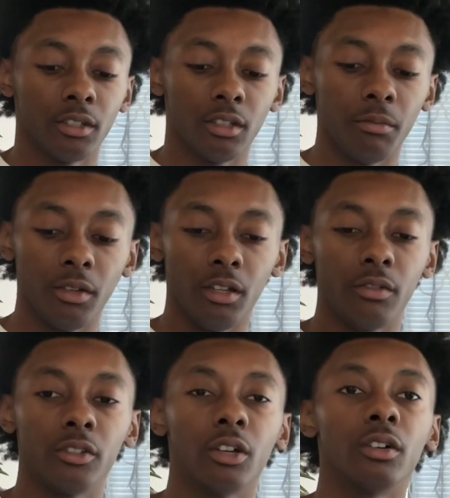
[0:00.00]
I mean,
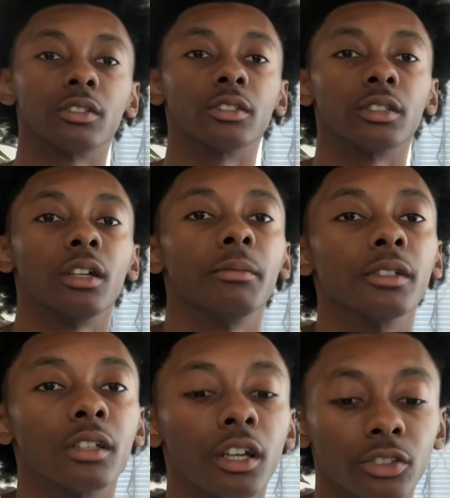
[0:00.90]
even though it's the same
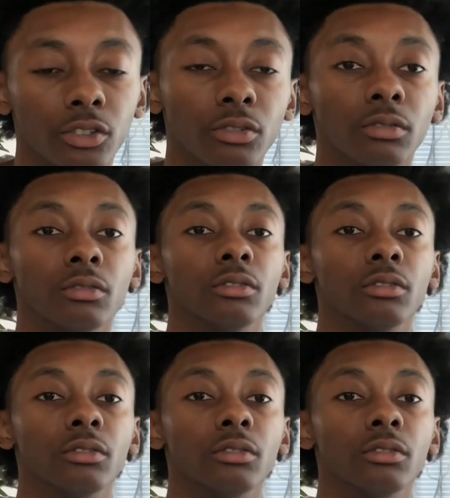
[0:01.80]
exact shoe.